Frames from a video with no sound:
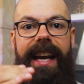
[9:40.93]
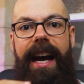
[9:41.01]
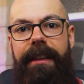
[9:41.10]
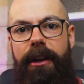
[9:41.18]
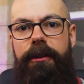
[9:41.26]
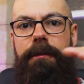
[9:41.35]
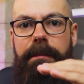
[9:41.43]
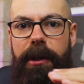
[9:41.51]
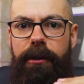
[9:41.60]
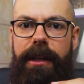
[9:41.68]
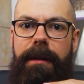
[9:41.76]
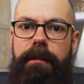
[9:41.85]
And those
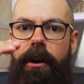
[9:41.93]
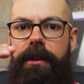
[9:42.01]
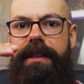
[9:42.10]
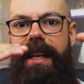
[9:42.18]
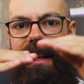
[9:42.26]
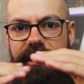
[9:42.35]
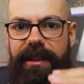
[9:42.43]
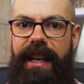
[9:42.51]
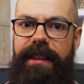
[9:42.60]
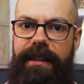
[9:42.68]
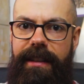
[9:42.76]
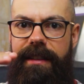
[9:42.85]
building blocks, each
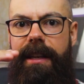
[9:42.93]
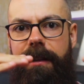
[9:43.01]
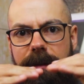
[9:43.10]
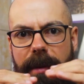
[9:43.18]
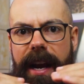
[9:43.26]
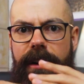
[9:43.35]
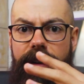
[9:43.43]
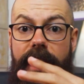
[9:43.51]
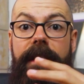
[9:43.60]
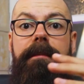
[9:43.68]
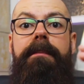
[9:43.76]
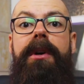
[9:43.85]
sentence, each
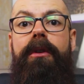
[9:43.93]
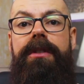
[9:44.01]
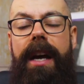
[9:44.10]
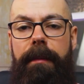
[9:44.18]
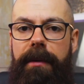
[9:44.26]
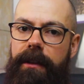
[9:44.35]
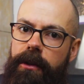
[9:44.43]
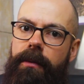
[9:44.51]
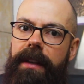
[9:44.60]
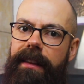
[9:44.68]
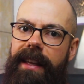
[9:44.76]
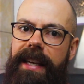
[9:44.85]
paragraph builds up into
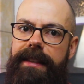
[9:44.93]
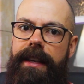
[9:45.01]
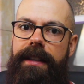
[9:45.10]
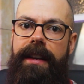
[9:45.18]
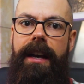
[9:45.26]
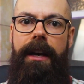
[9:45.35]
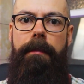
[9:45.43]
a thesis.